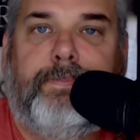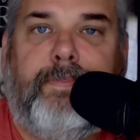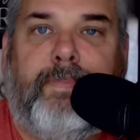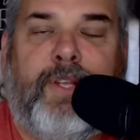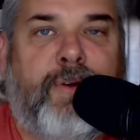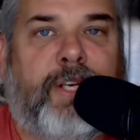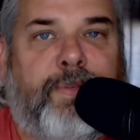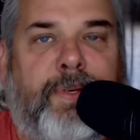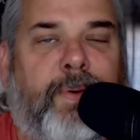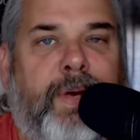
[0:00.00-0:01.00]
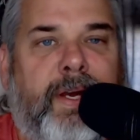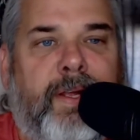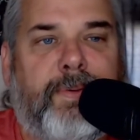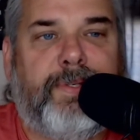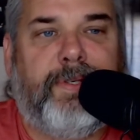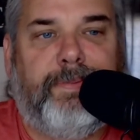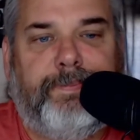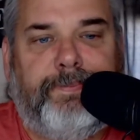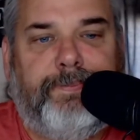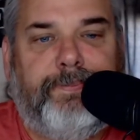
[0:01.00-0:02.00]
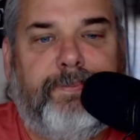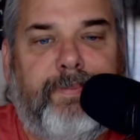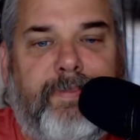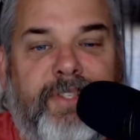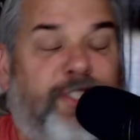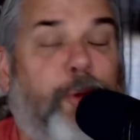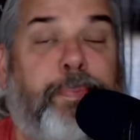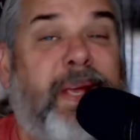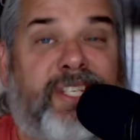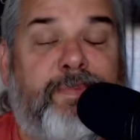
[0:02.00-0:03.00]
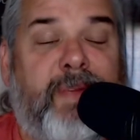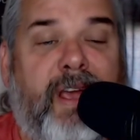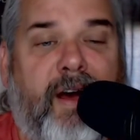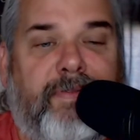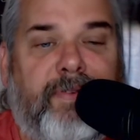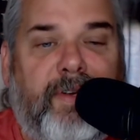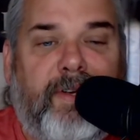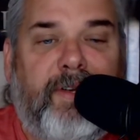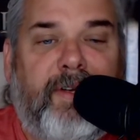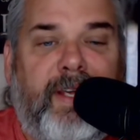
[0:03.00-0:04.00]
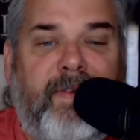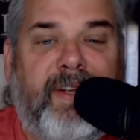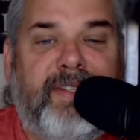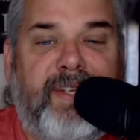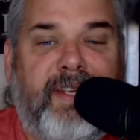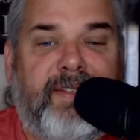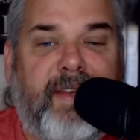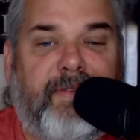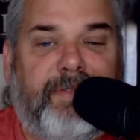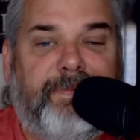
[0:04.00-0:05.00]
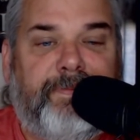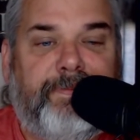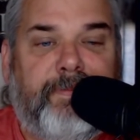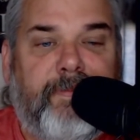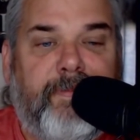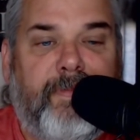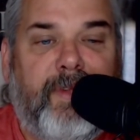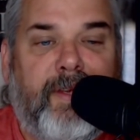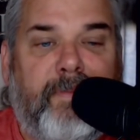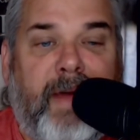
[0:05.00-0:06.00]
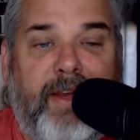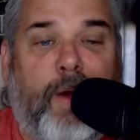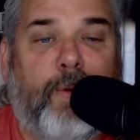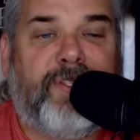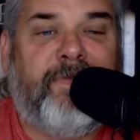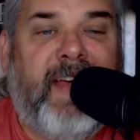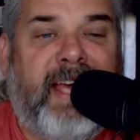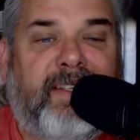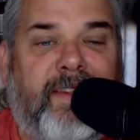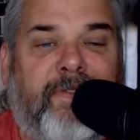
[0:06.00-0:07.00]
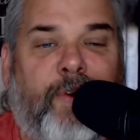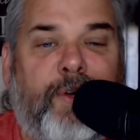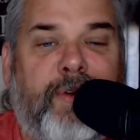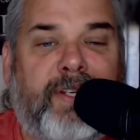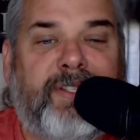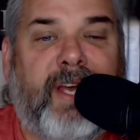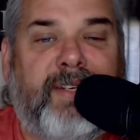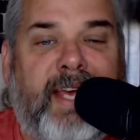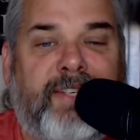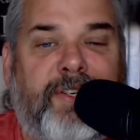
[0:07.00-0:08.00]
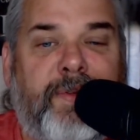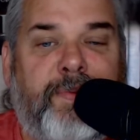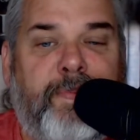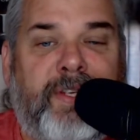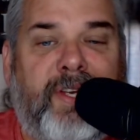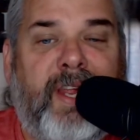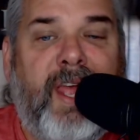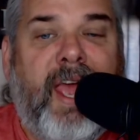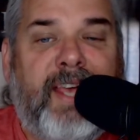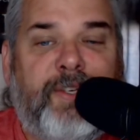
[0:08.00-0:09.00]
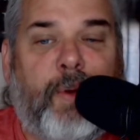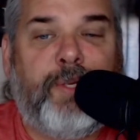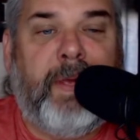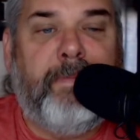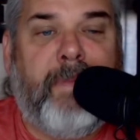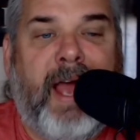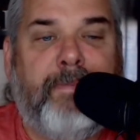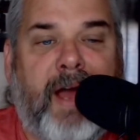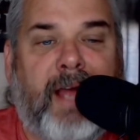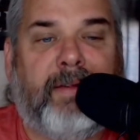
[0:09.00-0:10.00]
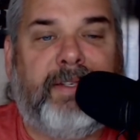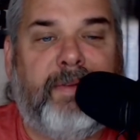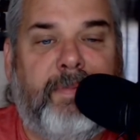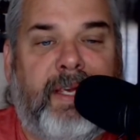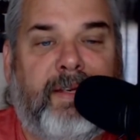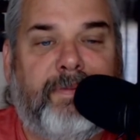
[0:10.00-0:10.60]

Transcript: The trucks with no radios. Still pisses me off. Even as an E7. My notes, the fact that the 4 trucks got tasked to do this mission has always been mind-boggling to me.